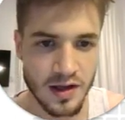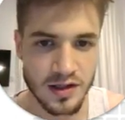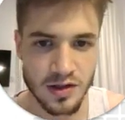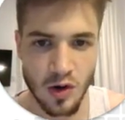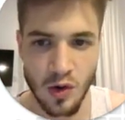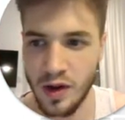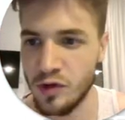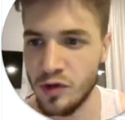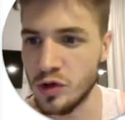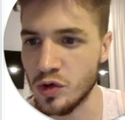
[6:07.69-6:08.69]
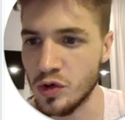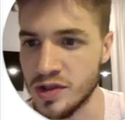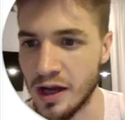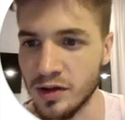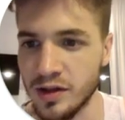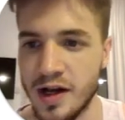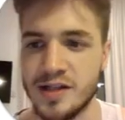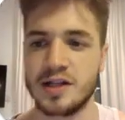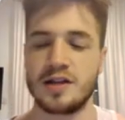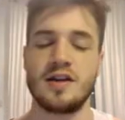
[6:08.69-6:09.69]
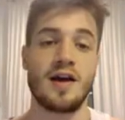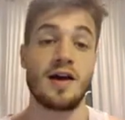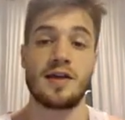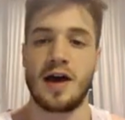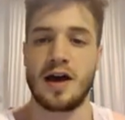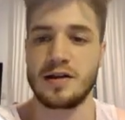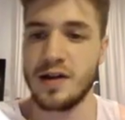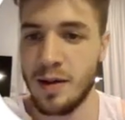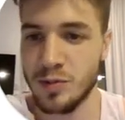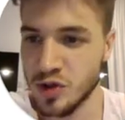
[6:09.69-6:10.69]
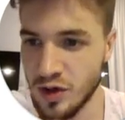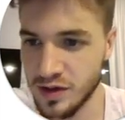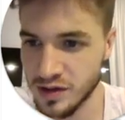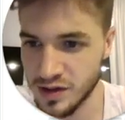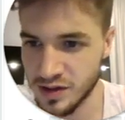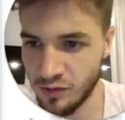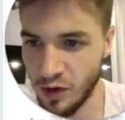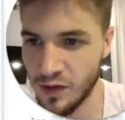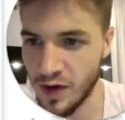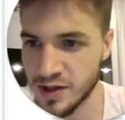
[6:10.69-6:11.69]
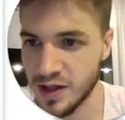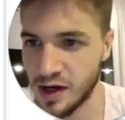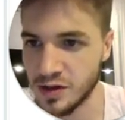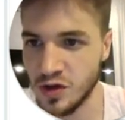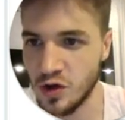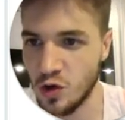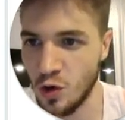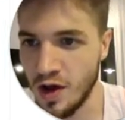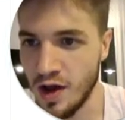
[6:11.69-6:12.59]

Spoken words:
So if you do Zettel custom, then I'm sure this is very fascinating to you.